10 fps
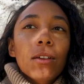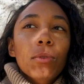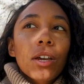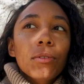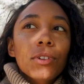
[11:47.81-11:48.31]

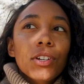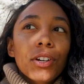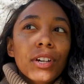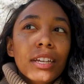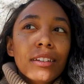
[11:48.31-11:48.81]
we are
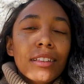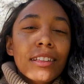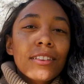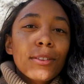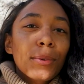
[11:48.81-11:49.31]
returning to
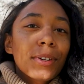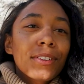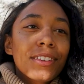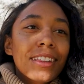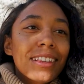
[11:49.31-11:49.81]
this
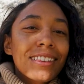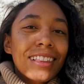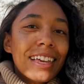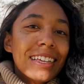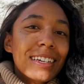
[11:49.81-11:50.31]
source, to this
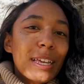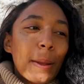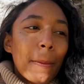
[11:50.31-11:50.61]
light.